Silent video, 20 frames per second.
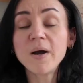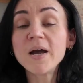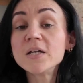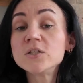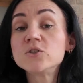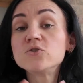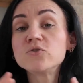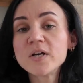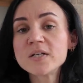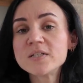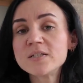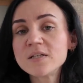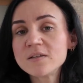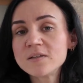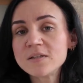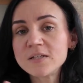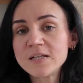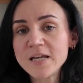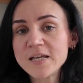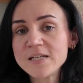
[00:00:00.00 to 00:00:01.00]
By
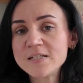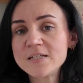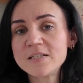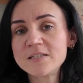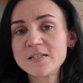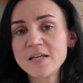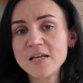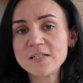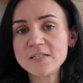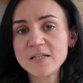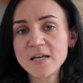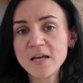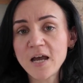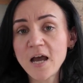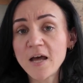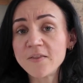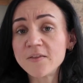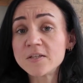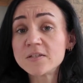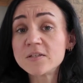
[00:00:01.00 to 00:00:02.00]
addressing the latest data
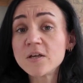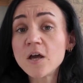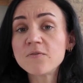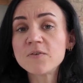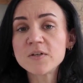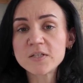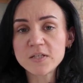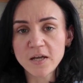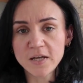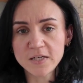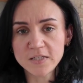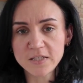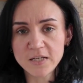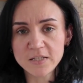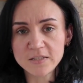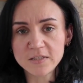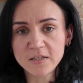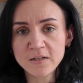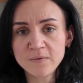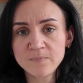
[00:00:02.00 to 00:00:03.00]
and the surface line
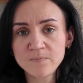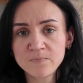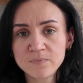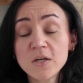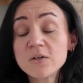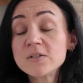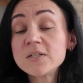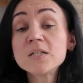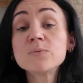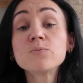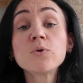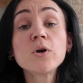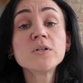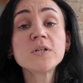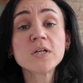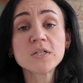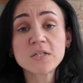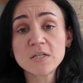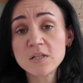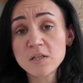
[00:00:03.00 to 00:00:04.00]
data, there's less
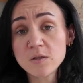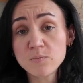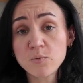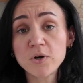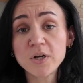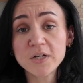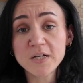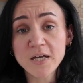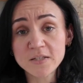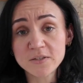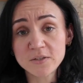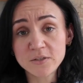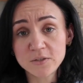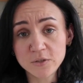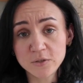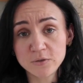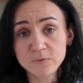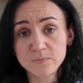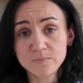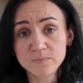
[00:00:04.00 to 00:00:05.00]
processing than the product has to
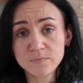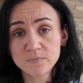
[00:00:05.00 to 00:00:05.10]
do.